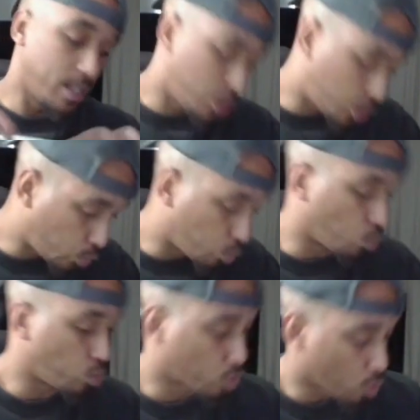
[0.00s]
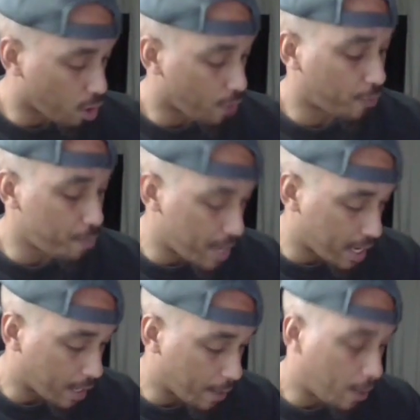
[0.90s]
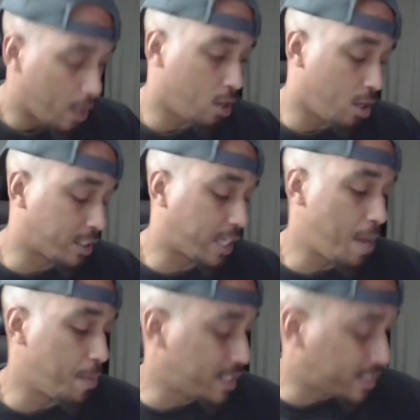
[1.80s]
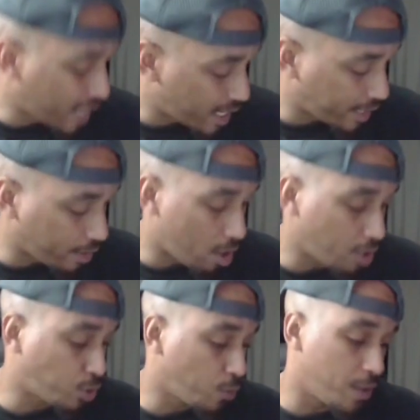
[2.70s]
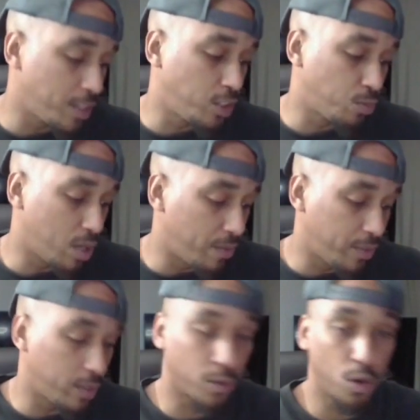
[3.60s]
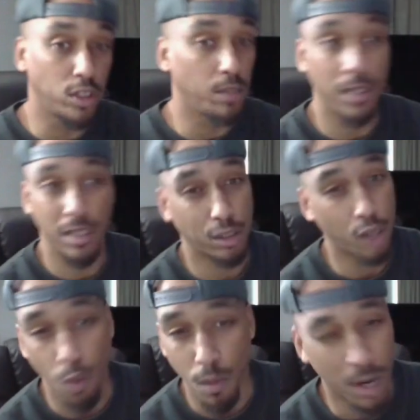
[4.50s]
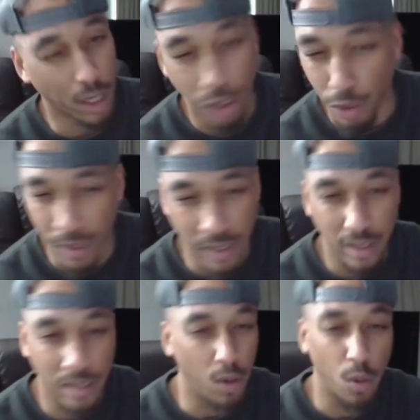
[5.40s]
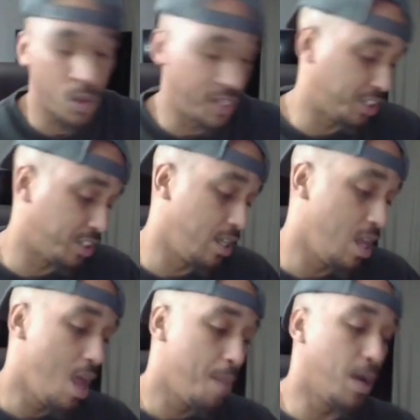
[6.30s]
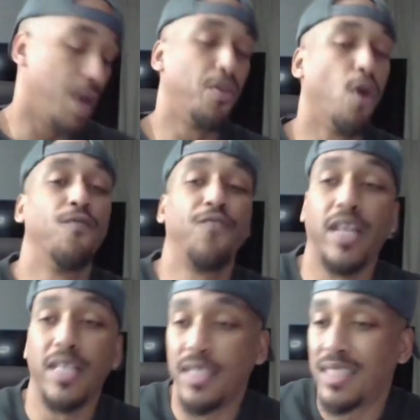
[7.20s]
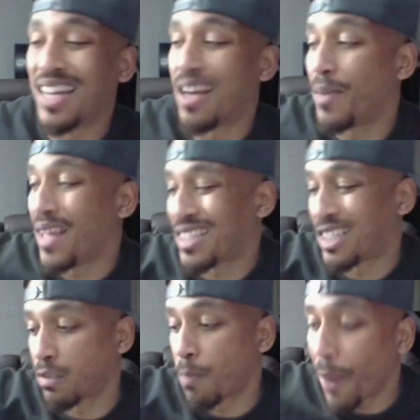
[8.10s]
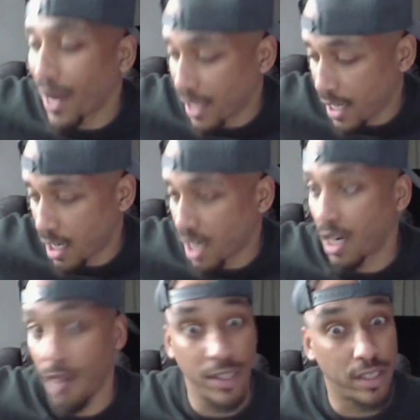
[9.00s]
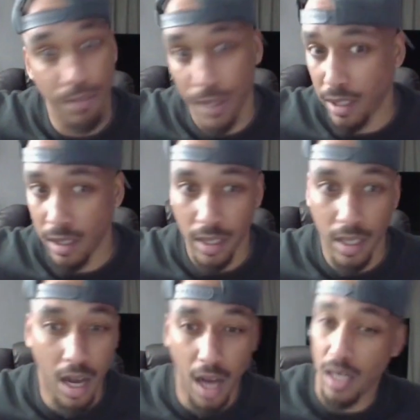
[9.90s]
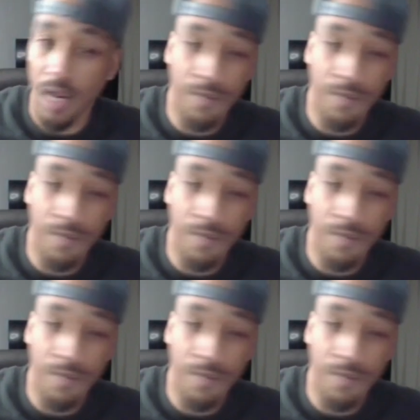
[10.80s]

2 will draw for me. Last game of the Saturday, Arsenal versus Brentford. Of course, I'm going to go with my Gooners, no question. But I don't think this is going to be a spanking. I'd love it to be. A